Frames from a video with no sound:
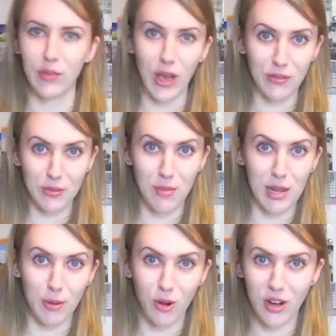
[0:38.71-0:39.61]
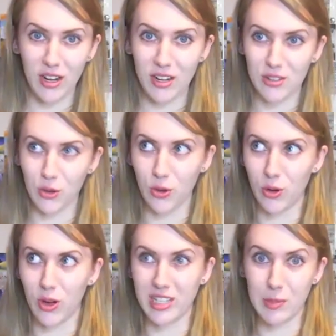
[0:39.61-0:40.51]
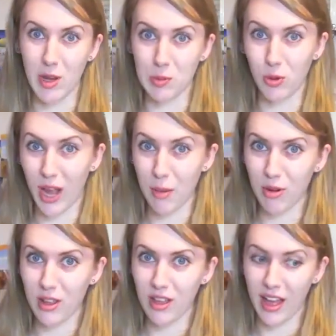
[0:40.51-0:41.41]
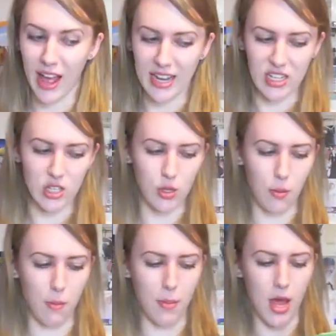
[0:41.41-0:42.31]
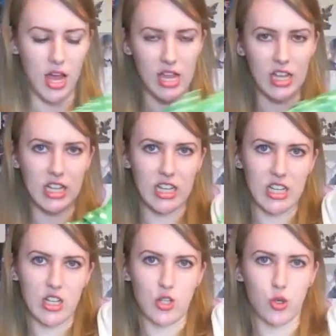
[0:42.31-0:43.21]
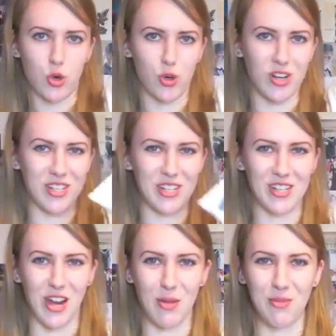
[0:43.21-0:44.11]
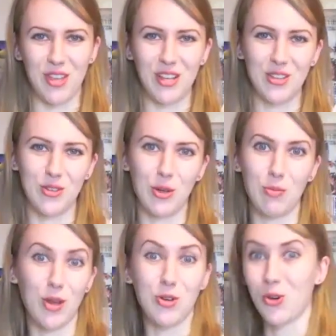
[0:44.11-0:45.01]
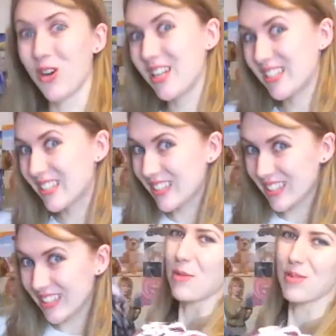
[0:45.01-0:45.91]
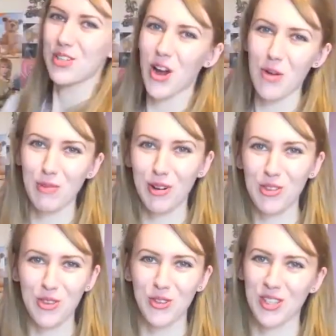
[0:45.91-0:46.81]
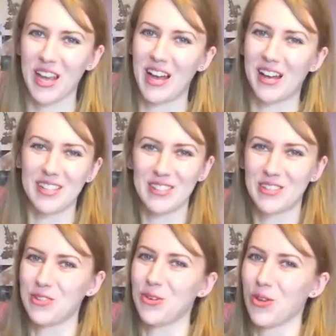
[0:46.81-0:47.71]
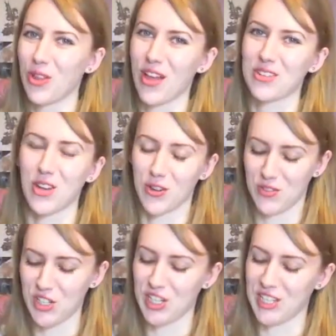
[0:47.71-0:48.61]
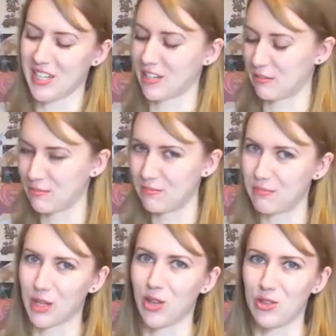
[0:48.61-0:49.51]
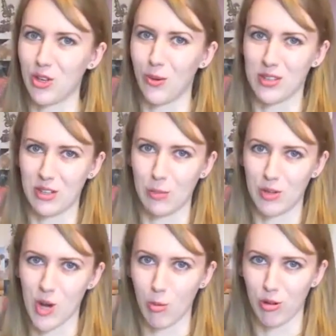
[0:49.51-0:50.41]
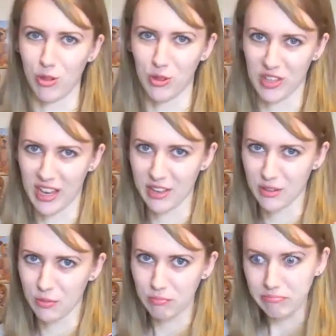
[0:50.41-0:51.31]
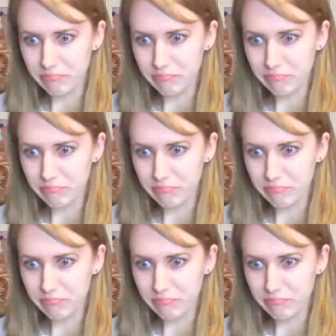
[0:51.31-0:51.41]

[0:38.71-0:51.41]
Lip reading: If you have some mini binoculars or a disposable camera and some touristy type things, you can be a tourist. A pyjama enthusiast, although that's kind of cheating, because who isn't a pyjama enthusiast?